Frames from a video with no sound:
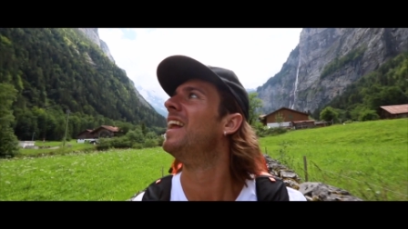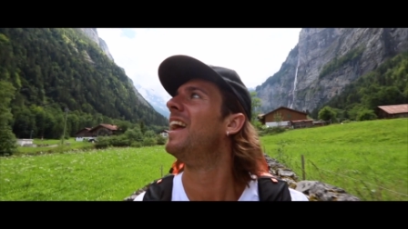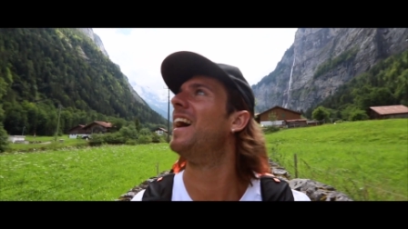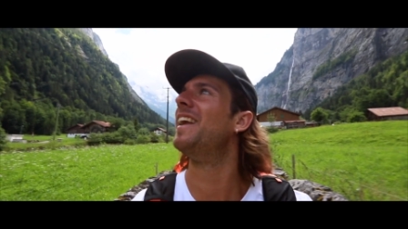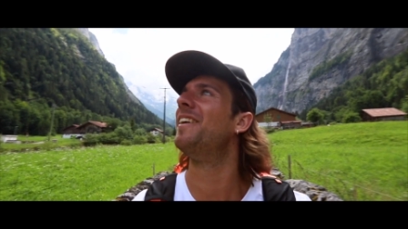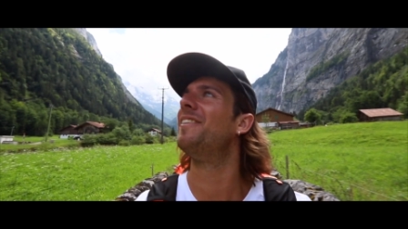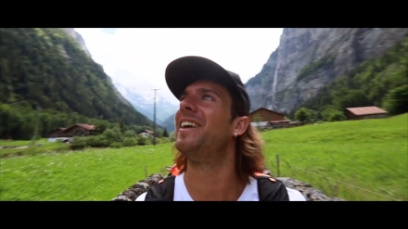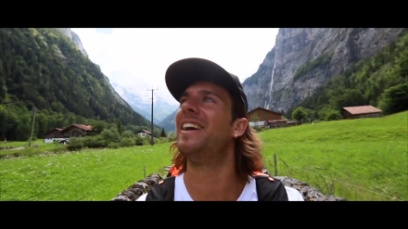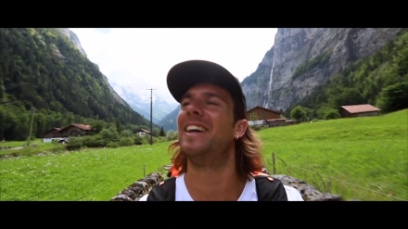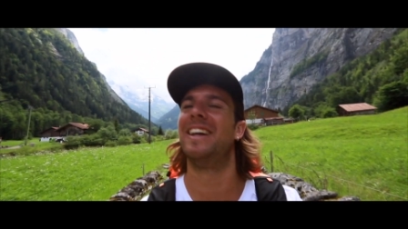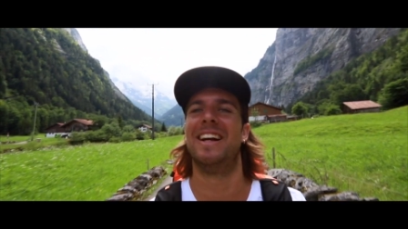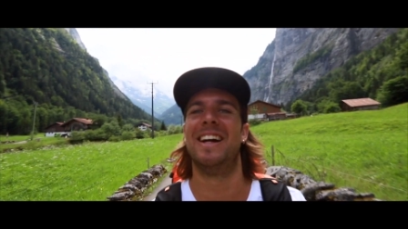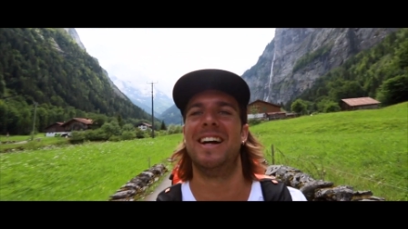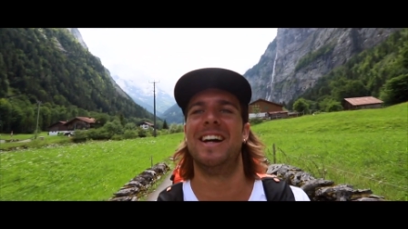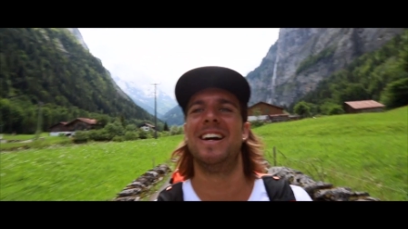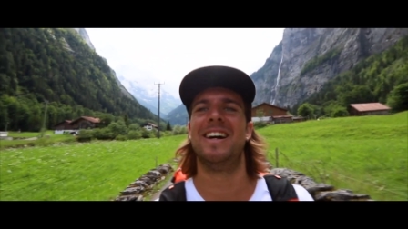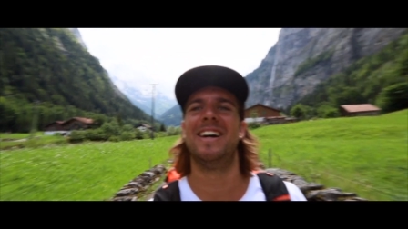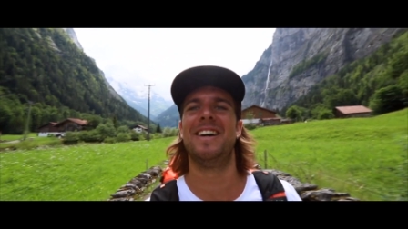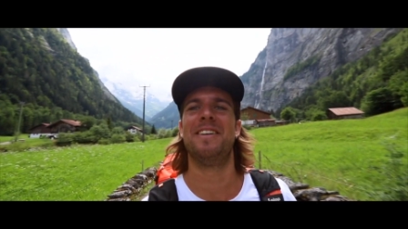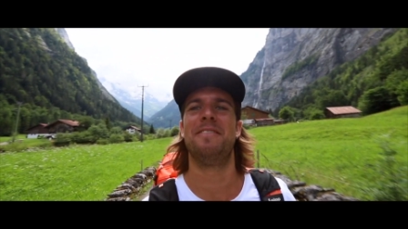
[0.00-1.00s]
Anyway,
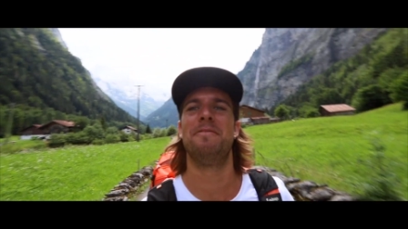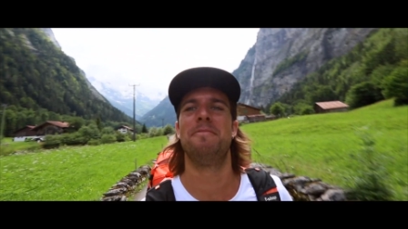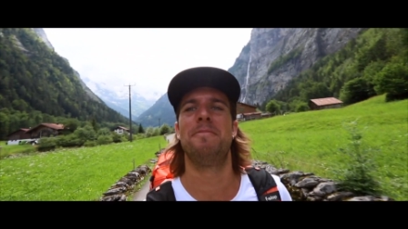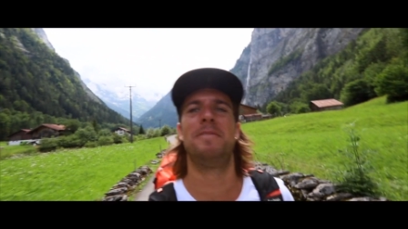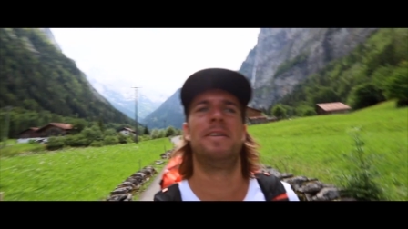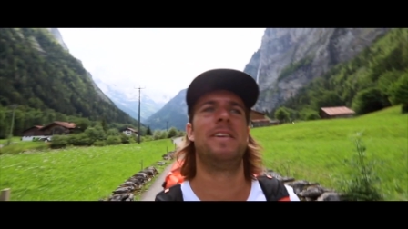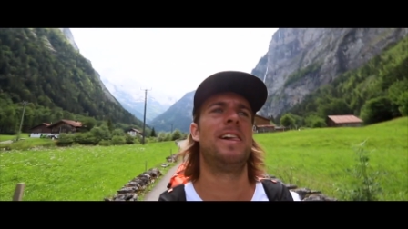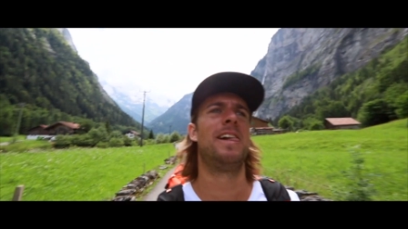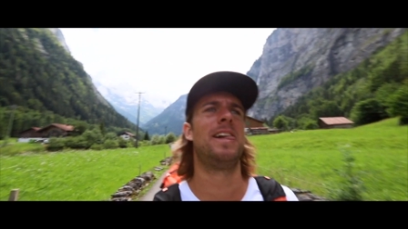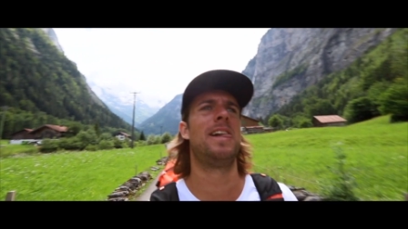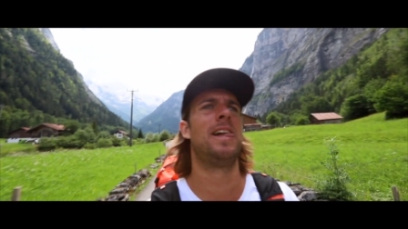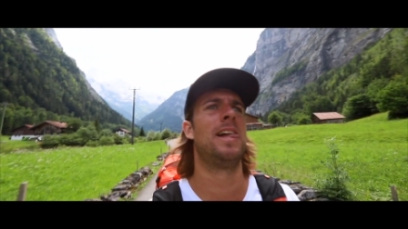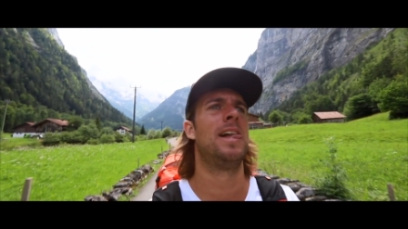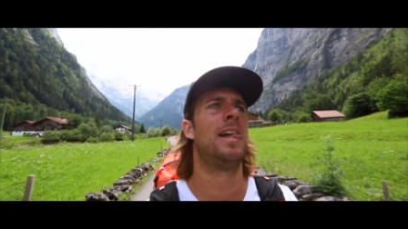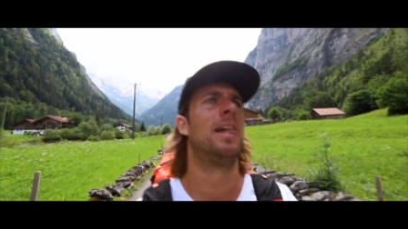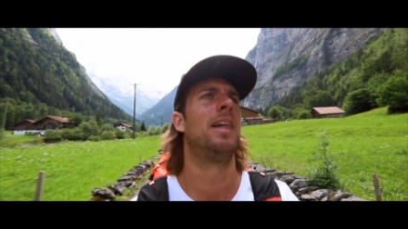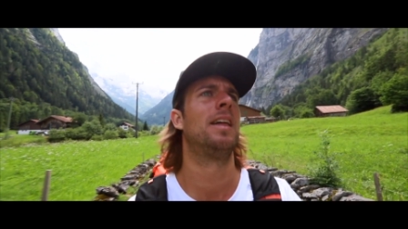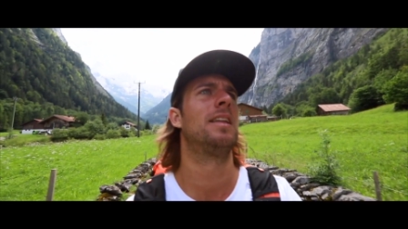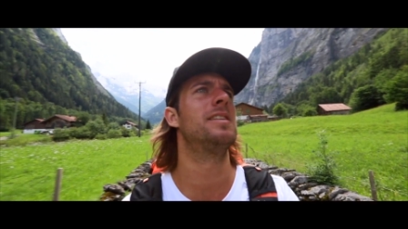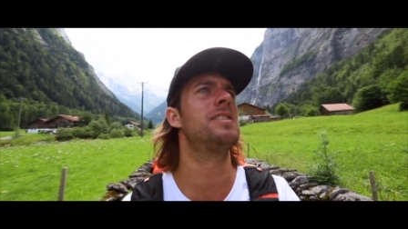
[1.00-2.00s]
um,
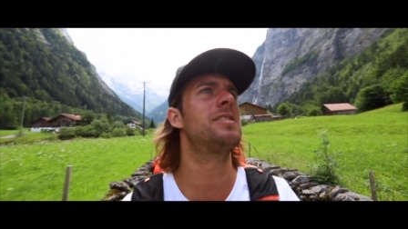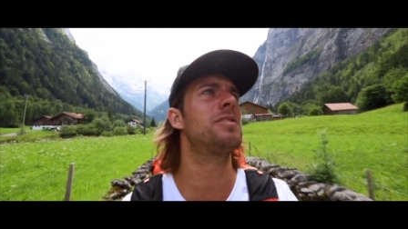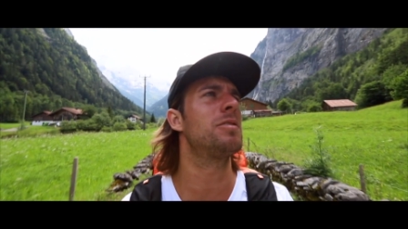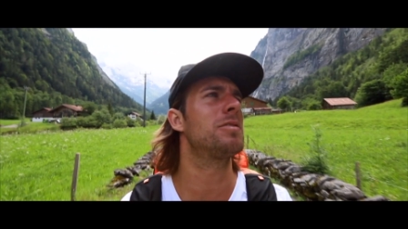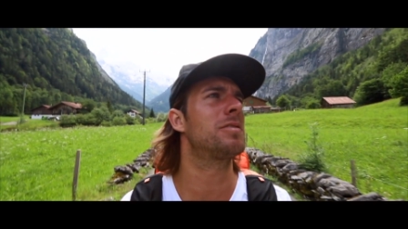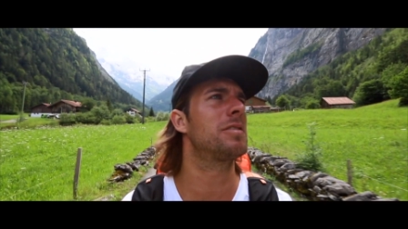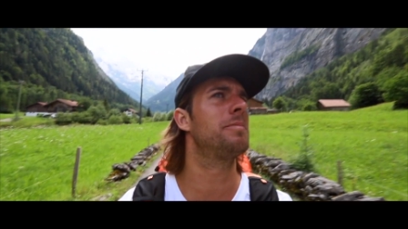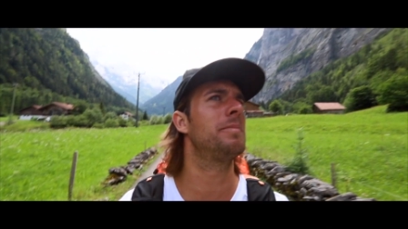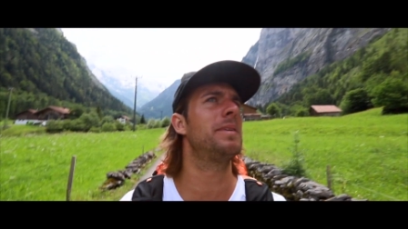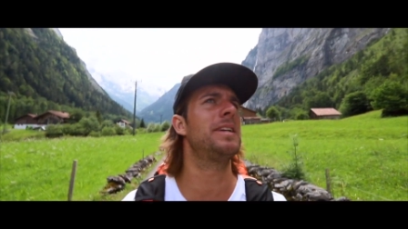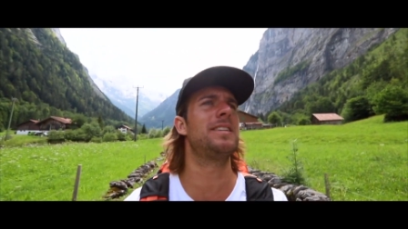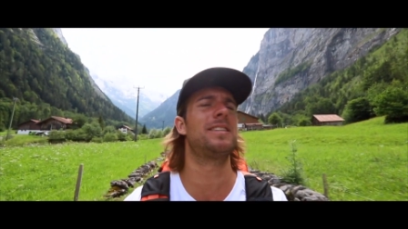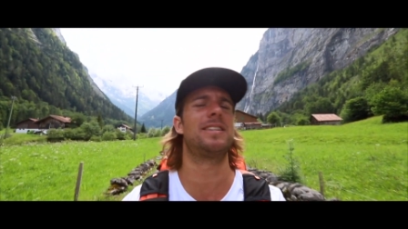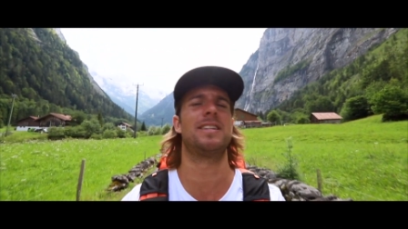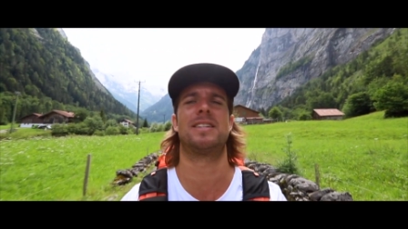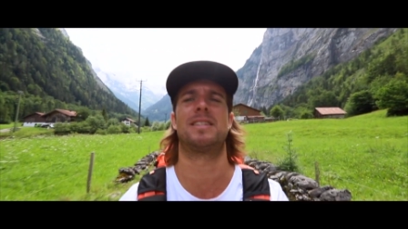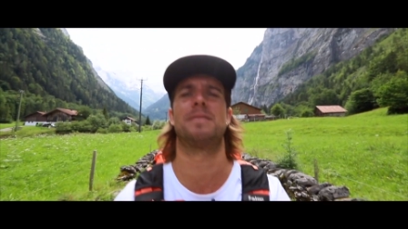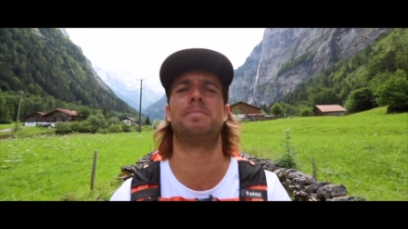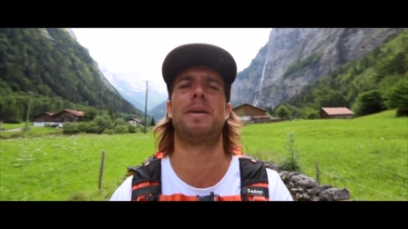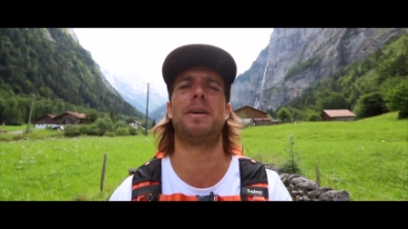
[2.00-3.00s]
this also means
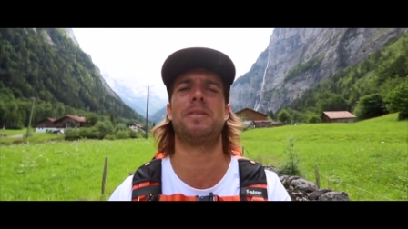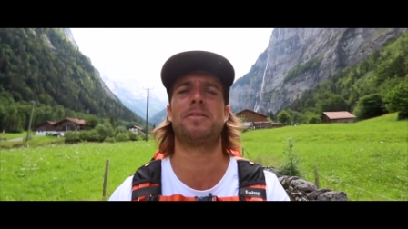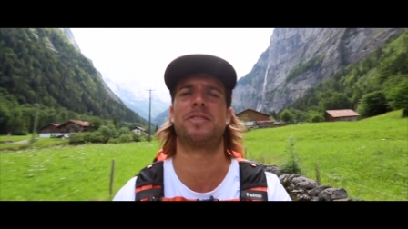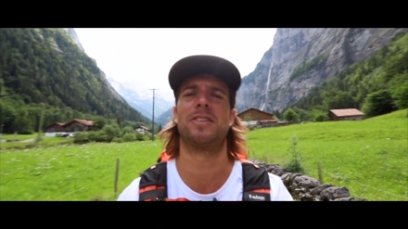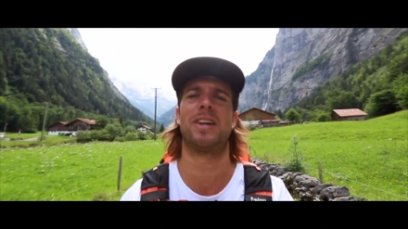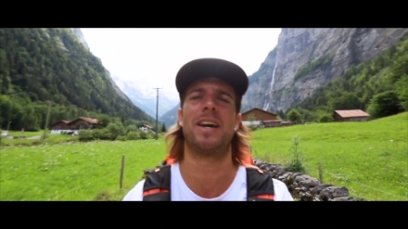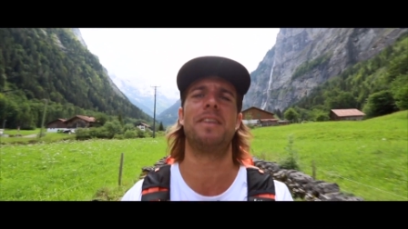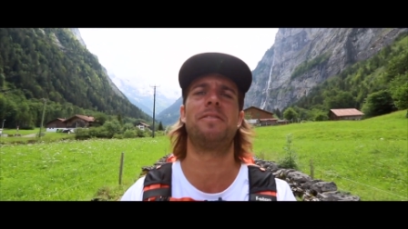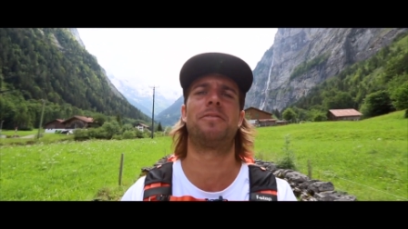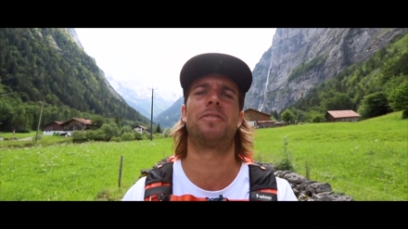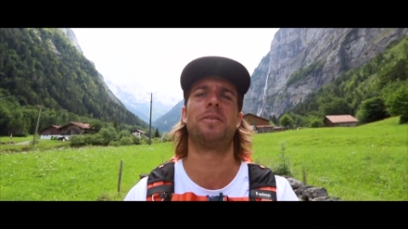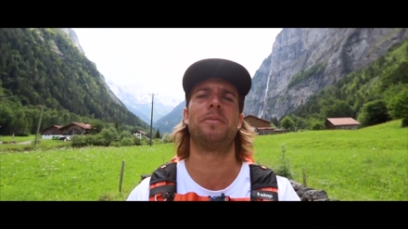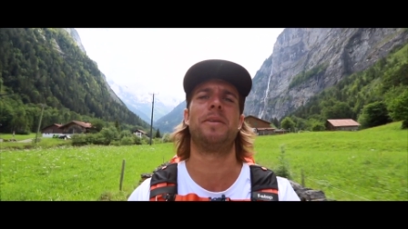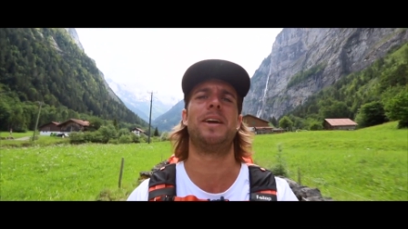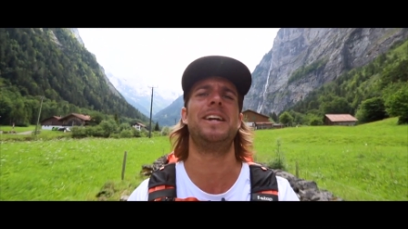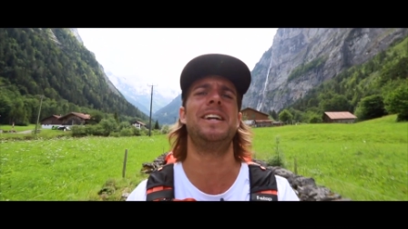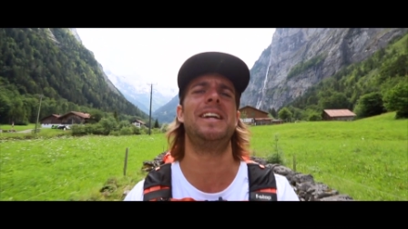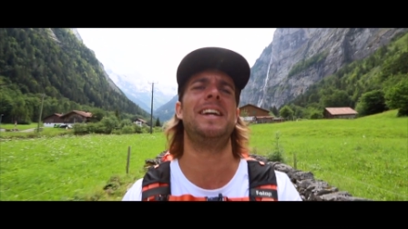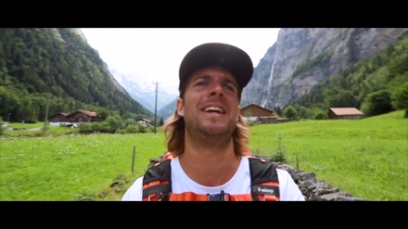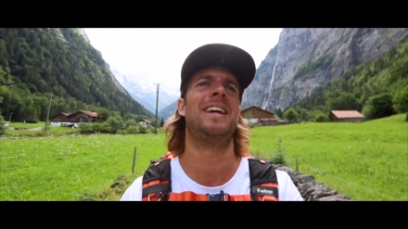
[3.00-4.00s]
it's about to end for
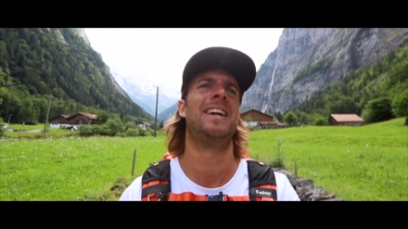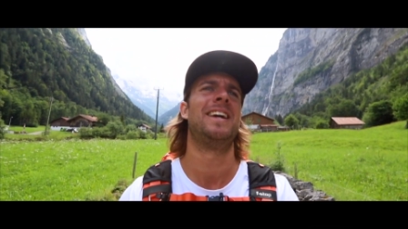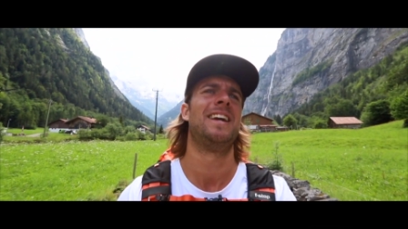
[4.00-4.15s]
me.